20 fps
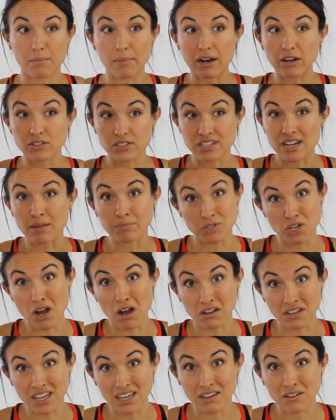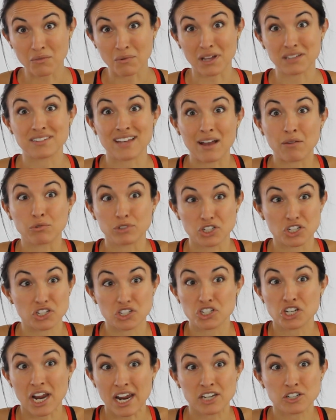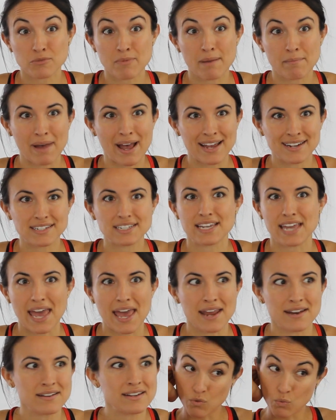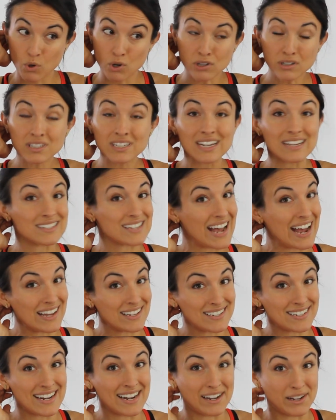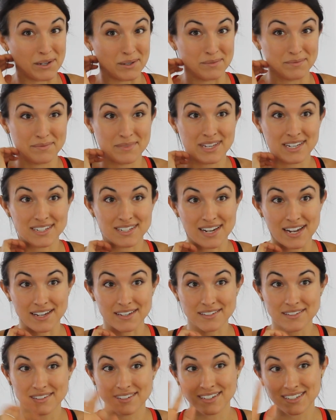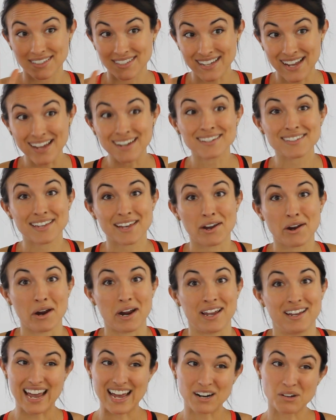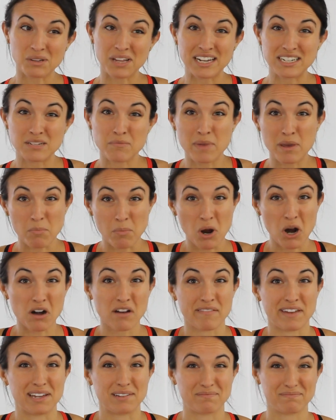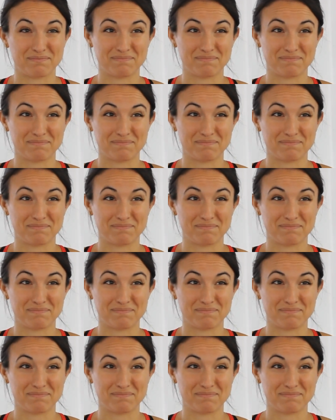better stop talking or else I will just change my mind again. The world is hostile these days, and it's kind of scary. I don't like to be a part of it.